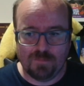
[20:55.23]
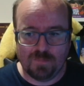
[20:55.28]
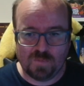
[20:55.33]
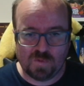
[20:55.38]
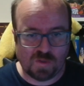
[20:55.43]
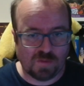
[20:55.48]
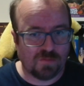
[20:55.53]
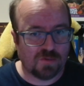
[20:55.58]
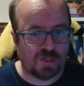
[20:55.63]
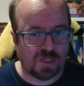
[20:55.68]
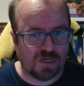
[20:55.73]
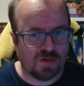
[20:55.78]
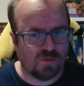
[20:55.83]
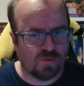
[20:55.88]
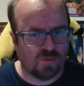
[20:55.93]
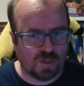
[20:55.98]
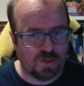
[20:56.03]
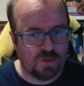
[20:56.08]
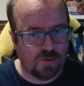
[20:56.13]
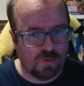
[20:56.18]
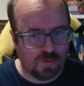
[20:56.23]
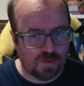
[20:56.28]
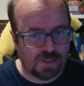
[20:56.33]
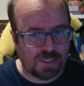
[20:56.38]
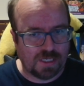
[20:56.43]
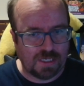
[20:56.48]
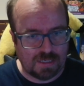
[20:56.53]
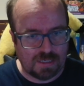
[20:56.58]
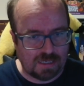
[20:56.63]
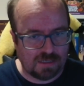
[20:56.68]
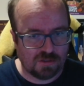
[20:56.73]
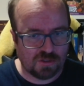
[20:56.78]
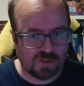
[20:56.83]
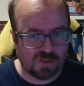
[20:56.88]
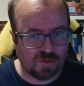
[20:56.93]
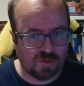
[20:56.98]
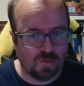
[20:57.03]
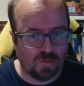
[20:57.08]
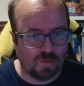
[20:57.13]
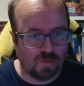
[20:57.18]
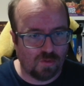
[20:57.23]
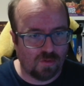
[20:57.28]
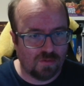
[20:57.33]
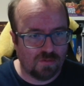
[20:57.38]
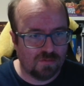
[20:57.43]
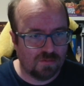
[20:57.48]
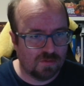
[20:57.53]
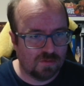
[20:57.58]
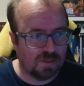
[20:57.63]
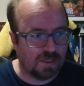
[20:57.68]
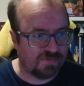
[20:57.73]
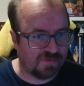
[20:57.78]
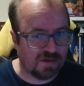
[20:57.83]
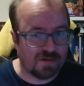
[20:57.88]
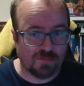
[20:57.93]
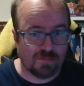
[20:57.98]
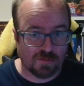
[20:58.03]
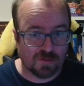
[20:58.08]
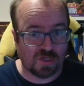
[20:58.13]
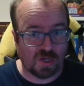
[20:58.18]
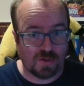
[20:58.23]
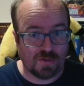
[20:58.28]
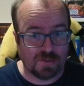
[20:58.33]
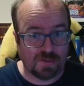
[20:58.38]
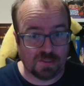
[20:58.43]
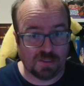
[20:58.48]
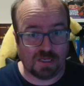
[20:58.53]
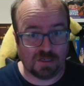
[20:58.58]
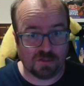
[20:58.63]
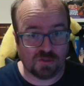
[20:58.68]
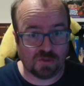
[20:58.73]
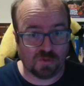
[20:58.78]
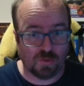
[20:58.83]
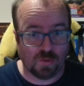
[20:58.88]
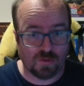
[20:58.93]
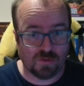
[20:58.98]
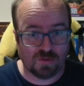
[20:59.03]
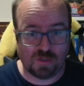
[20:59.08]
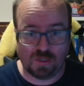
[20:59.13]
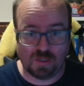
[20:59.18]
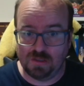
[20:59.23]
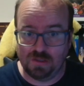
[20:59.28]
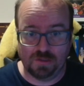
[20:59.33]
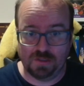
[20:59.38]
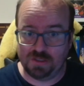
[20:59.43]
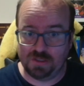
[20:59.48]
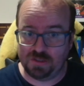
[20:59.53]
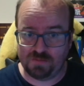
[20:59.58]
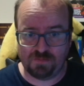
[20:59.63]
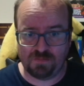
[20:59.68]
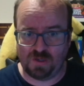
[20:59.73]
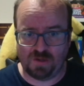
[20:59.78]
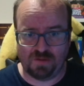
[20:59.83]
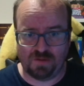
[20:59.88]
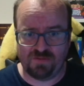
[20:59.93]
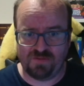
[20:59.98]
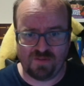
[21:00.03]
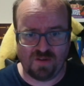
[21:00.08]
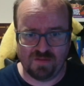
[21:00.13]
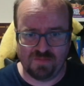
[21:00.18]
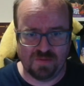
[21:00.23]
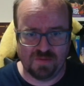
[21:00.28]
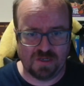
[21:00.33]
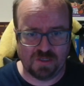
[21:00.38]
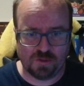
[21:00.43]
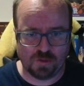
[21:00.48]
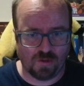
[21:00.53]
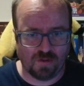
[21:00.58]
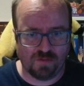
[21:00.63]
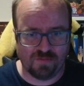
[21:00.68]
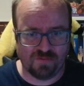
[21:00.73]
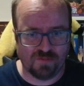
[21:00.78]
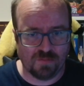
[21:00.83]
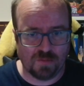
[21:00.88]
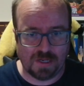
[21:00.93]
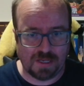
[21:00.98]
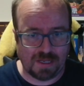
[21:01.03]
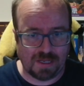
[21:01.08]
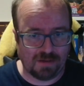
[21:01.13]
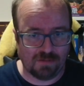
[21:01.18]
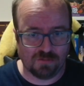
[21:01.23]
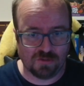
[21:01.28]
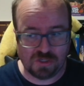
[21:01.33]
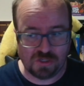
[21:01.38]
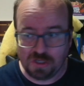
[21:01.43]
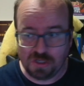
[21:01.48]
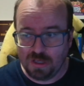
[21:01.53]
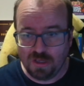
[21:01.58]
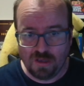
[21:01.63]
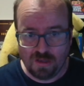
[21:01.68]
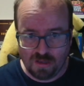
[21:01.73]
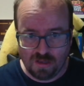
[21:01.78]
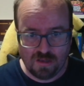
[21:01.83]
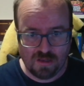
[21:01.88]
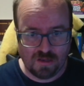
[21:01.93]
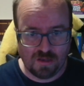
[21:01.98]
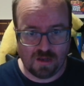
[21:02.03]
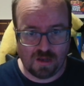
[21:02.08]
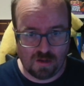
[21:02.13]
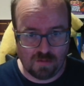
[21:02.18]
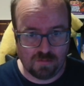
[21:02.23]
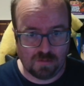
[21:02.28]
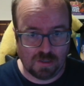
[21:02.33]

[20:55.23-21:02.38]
Someone said, oh, can you look in that store, if anyone's going to that store? And I was like, look, it's like a 5-minute drive from my house. I'm